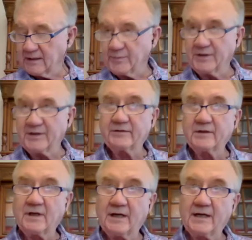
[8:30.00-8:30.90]
But
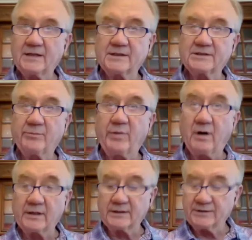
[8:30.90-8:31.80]
nevertheless, it's
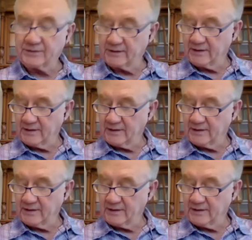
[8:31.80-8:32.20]
upon us.